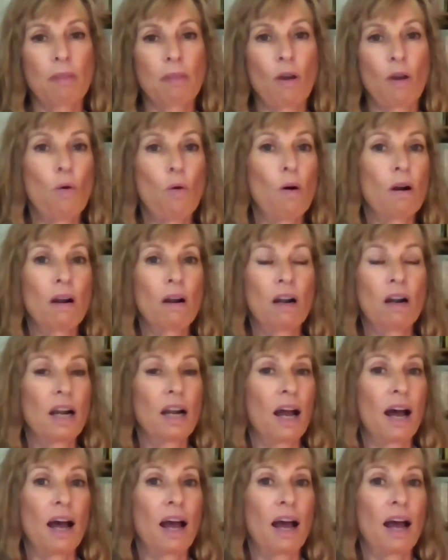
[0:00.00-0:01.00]
or
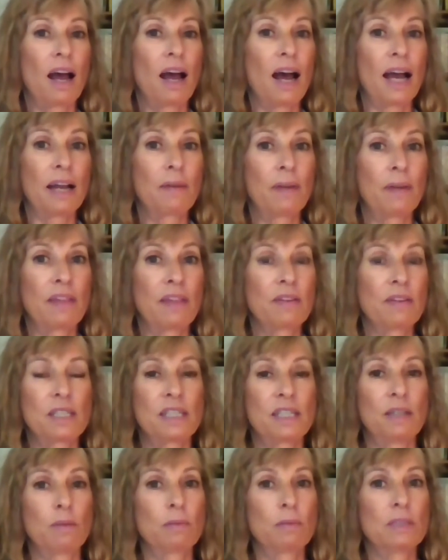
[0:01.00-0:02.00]
I'd rather see
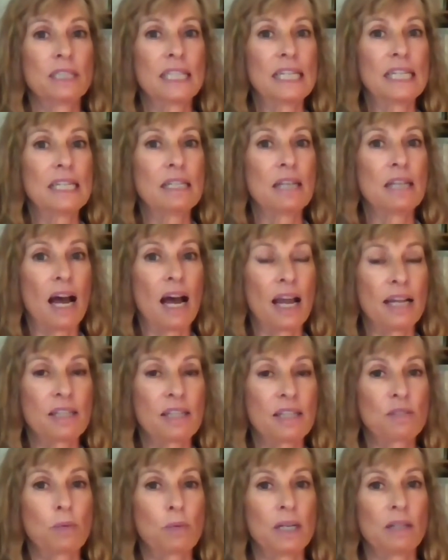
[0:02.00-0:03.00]
a really
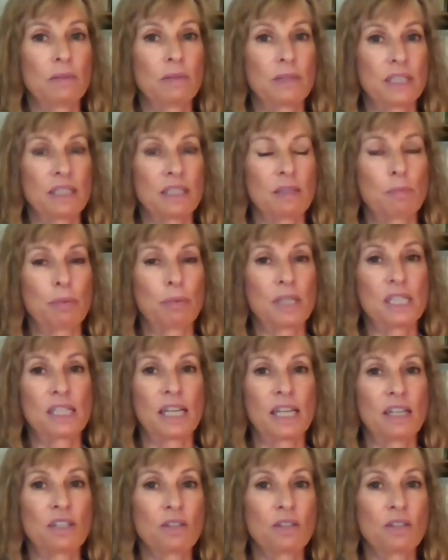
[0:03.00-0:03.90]
nice, well-ridden pre-St.